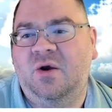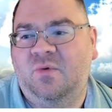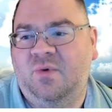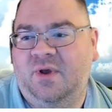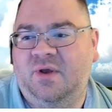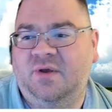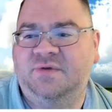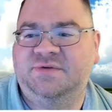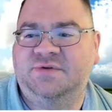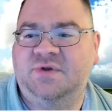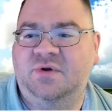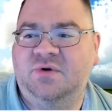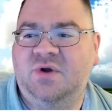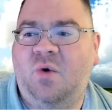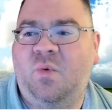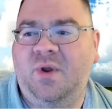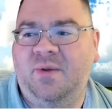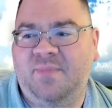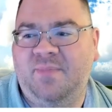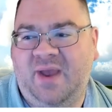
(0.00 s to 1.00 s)
Well, so
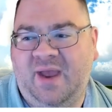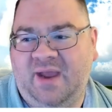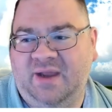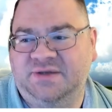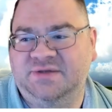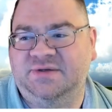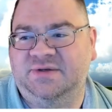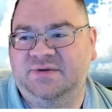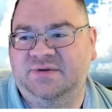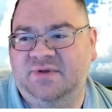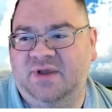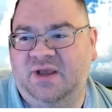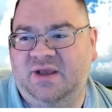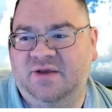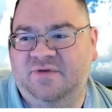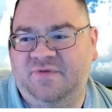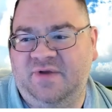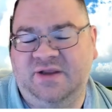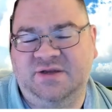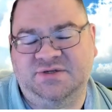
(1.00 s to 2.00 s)
going back to uh,
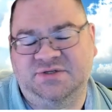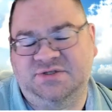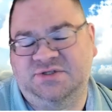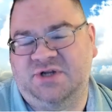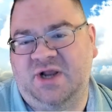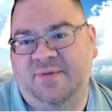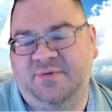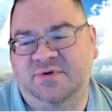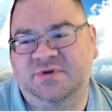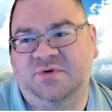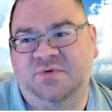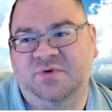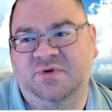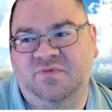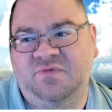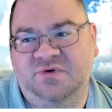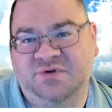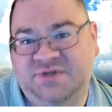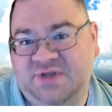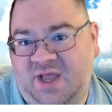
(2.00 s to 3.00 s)
Ephesians chapter 2 and
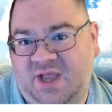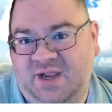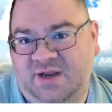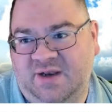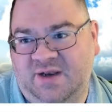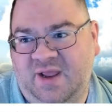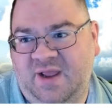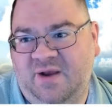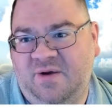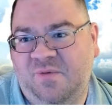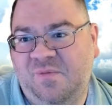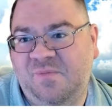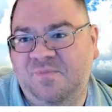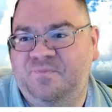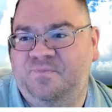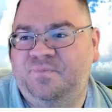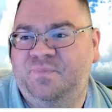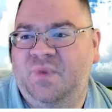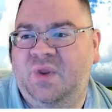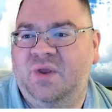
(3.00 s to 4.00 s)
verse 9 now,
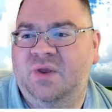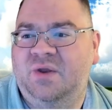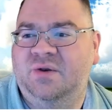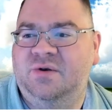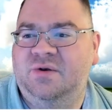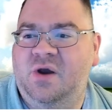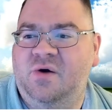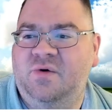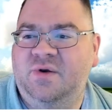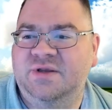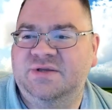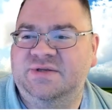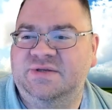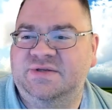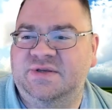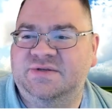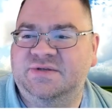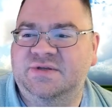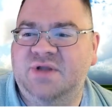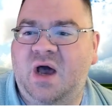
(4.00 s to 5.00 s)
notice he
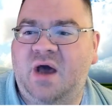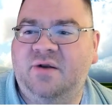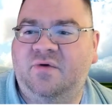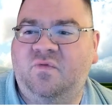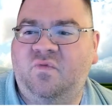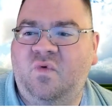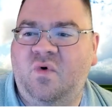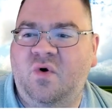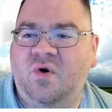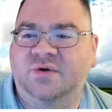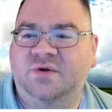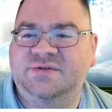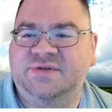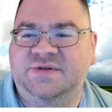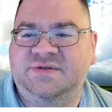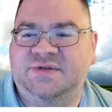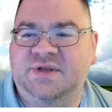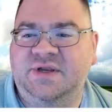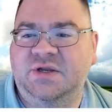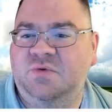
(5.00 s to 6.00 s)
says, Not of works,
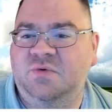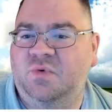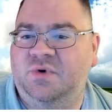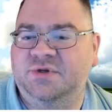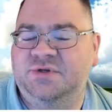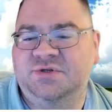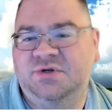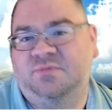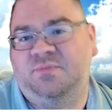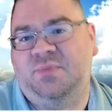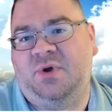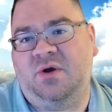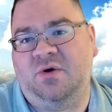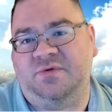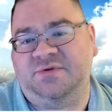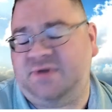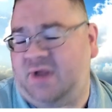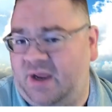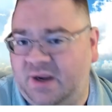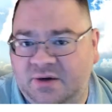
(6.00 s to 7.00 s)
lest anyone should
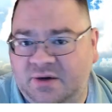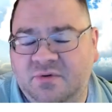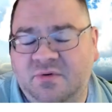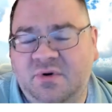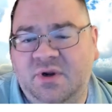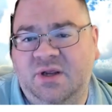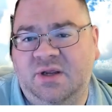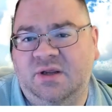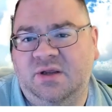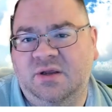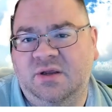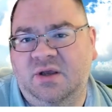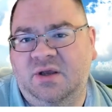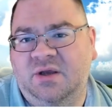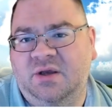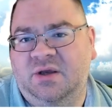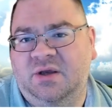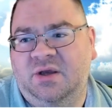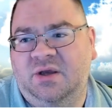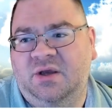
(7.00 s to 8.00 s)
boast. I agree.
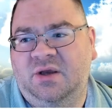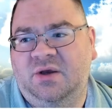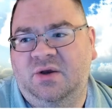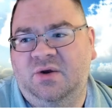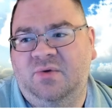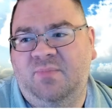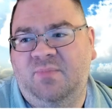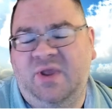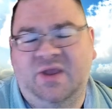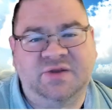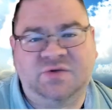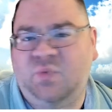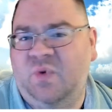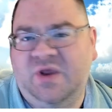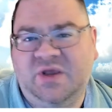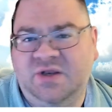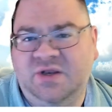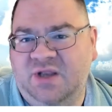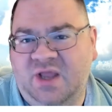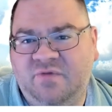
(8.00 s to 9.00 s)
Because we
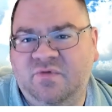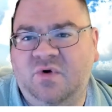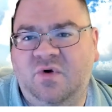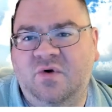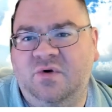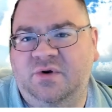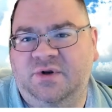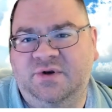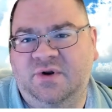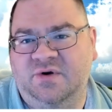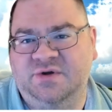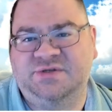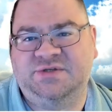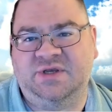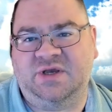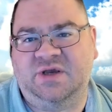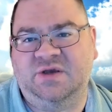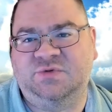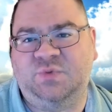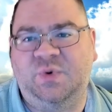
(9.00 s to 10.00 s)
could never earn it
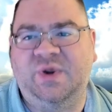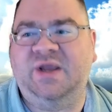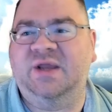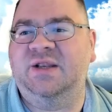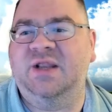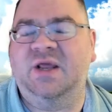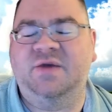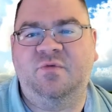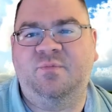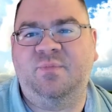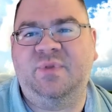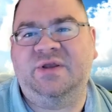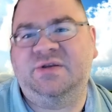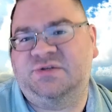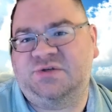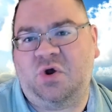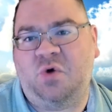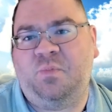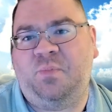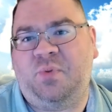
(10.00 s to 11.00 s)
ourselves. We could never be
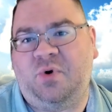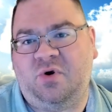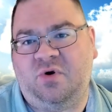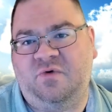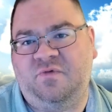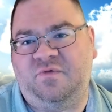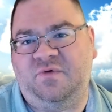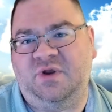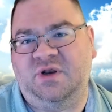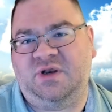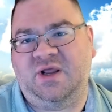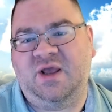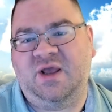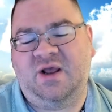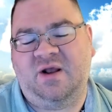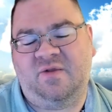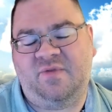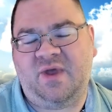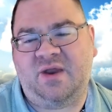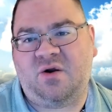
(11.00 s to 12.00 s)
so perfect
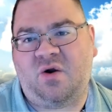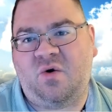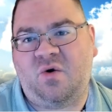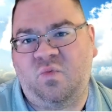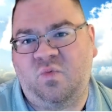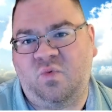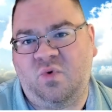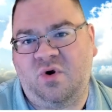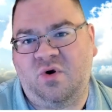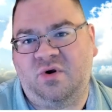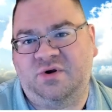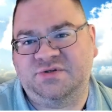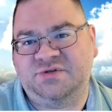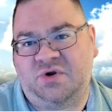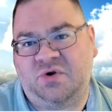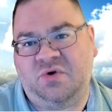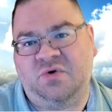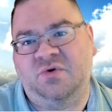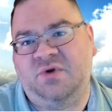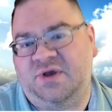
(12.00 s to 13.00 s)
that our works
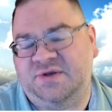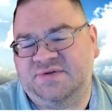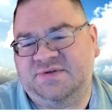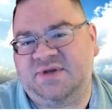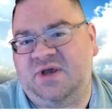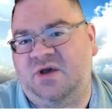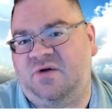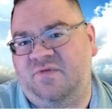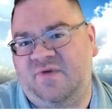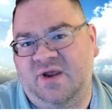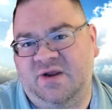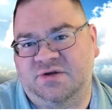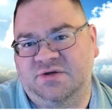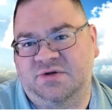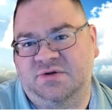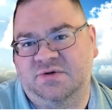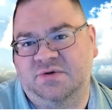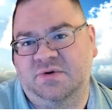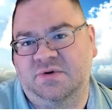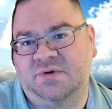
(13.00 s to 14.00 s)
earn us
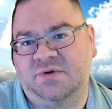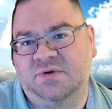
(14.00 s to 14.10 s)
salvation.